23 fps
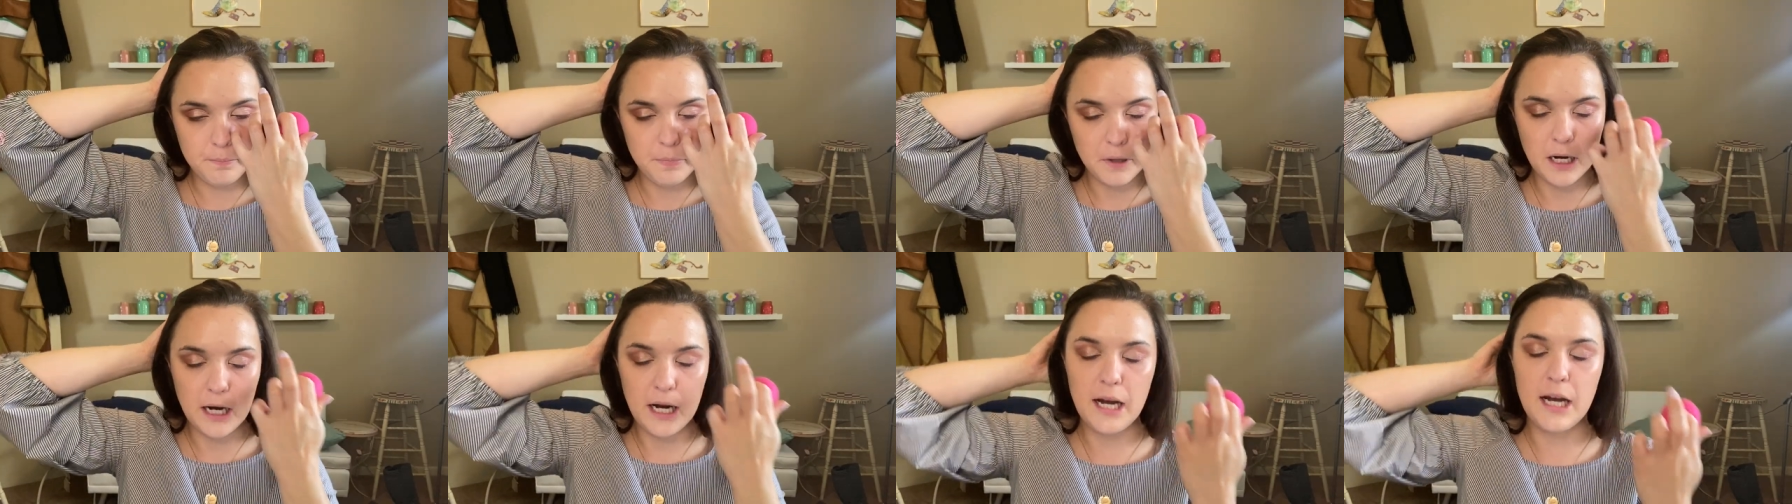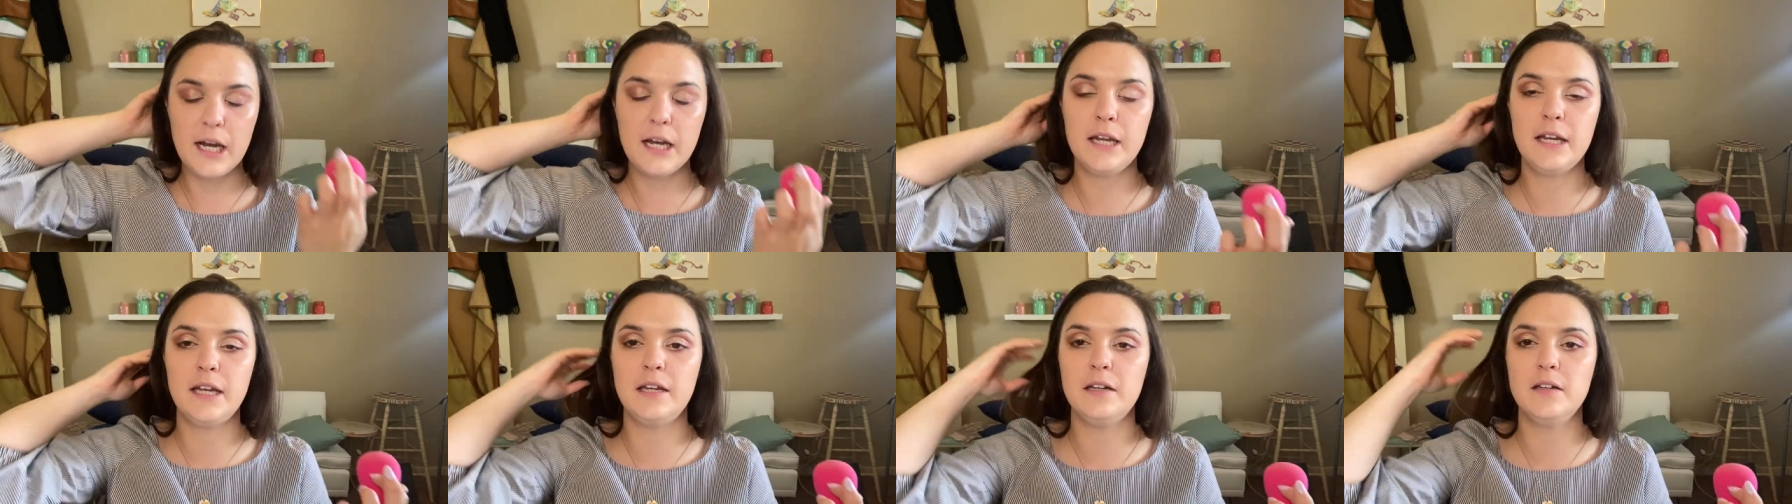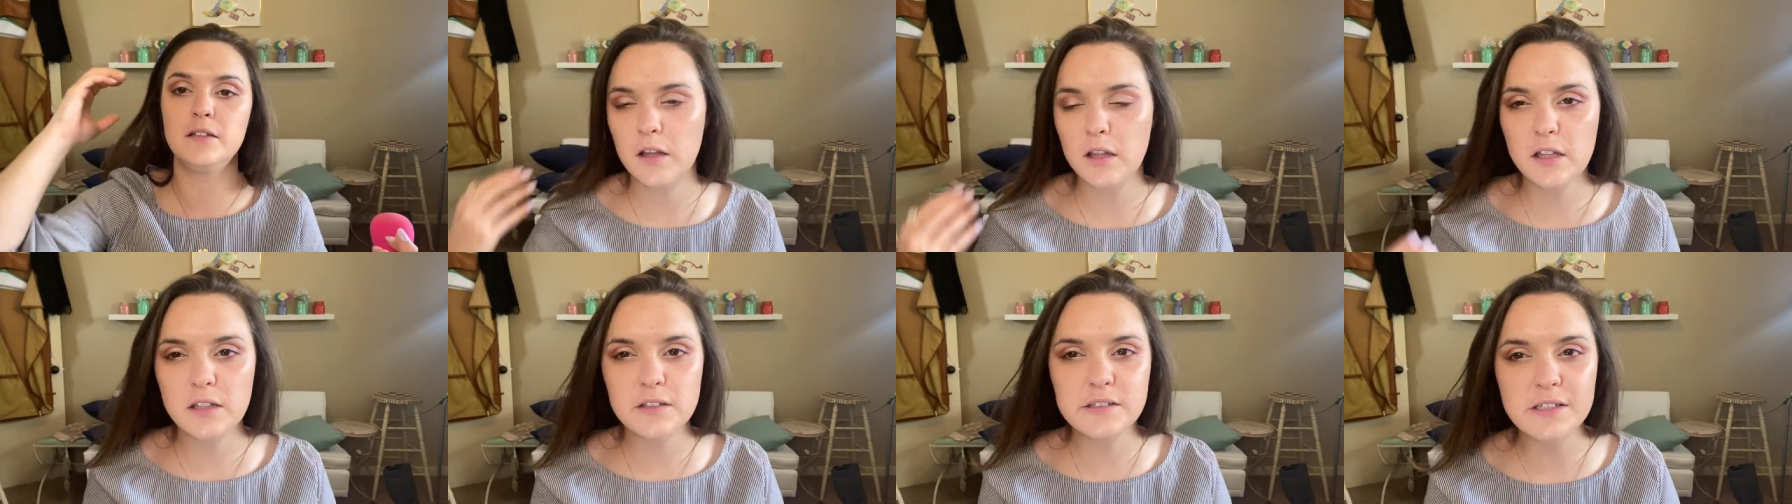
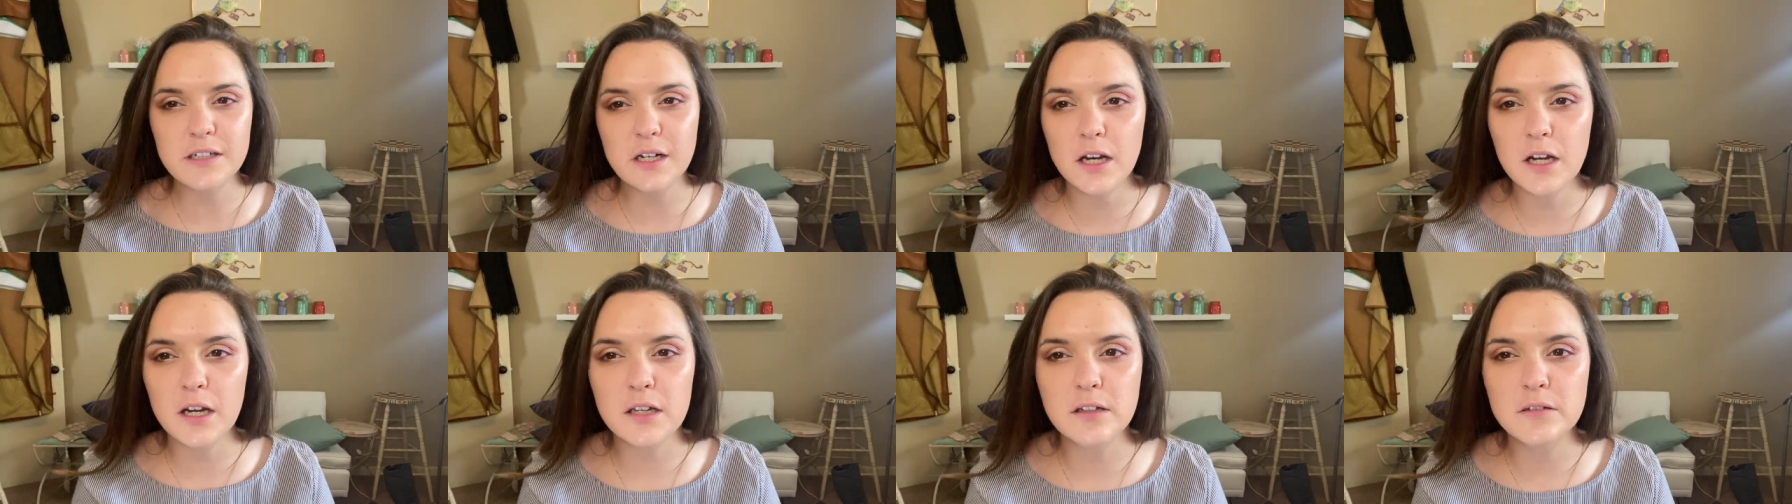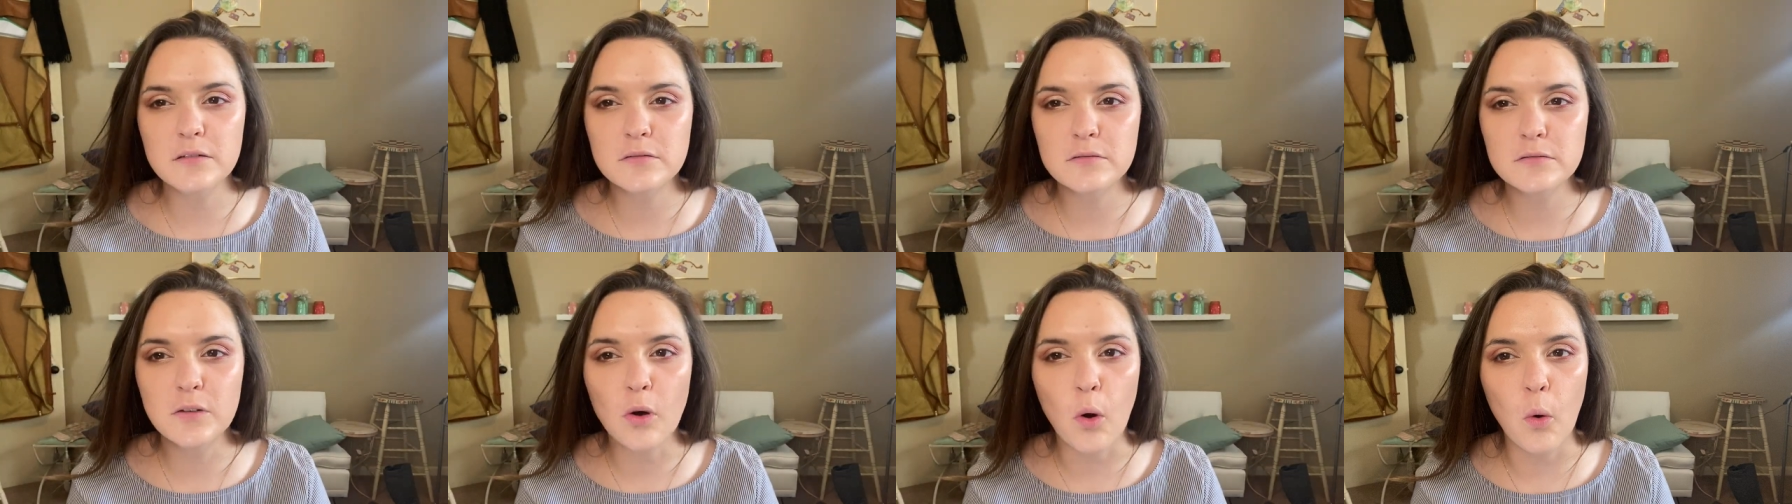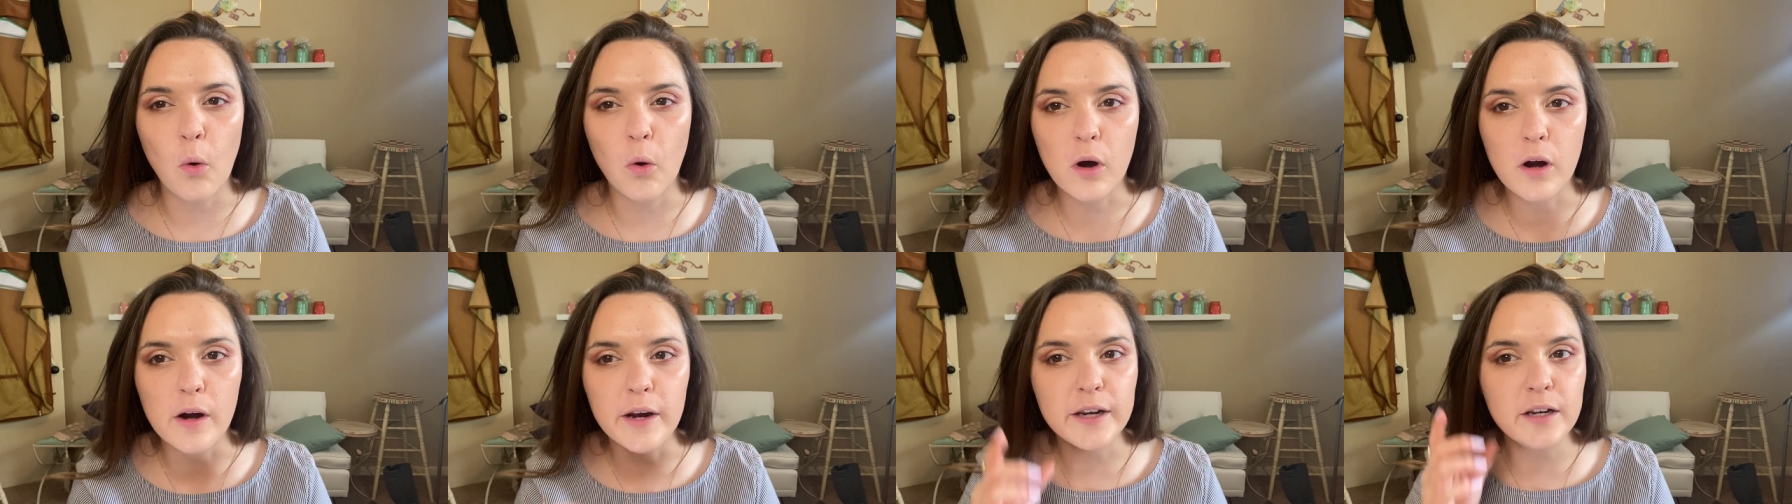behind, it's not
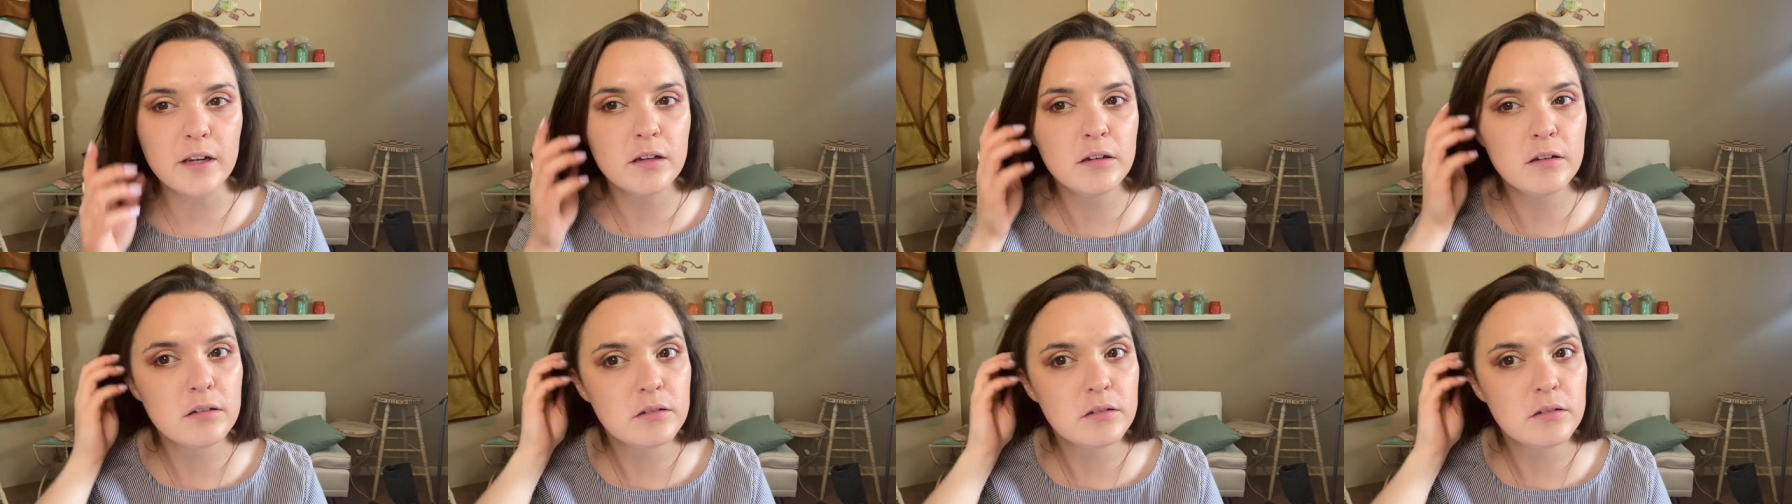horrid.